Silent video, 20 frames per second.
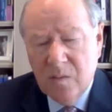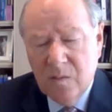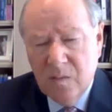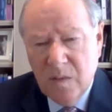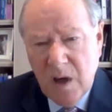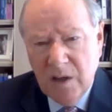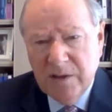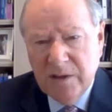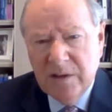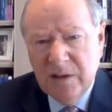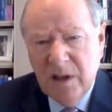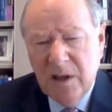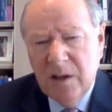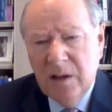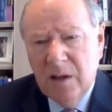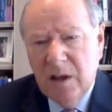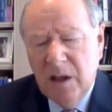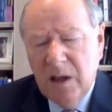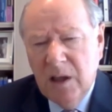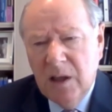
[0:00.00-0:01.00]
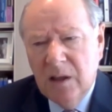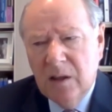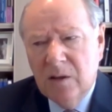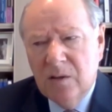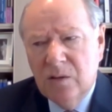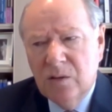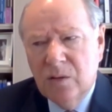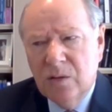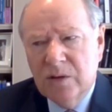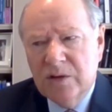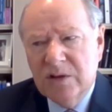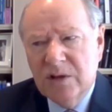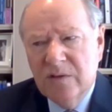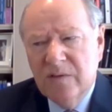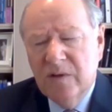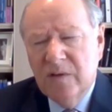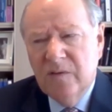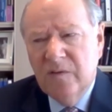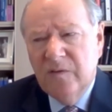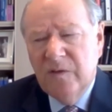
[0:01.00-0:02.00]
rather than the court
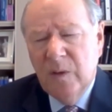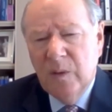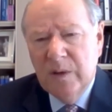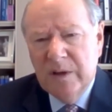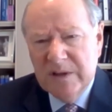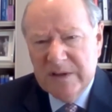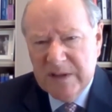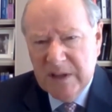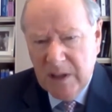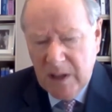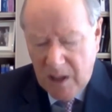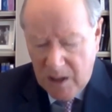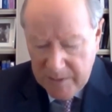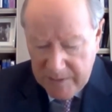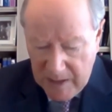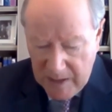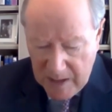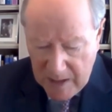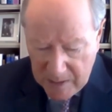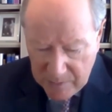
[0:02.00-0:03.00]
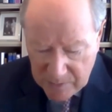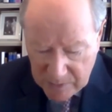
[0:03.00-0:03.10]
focusing on the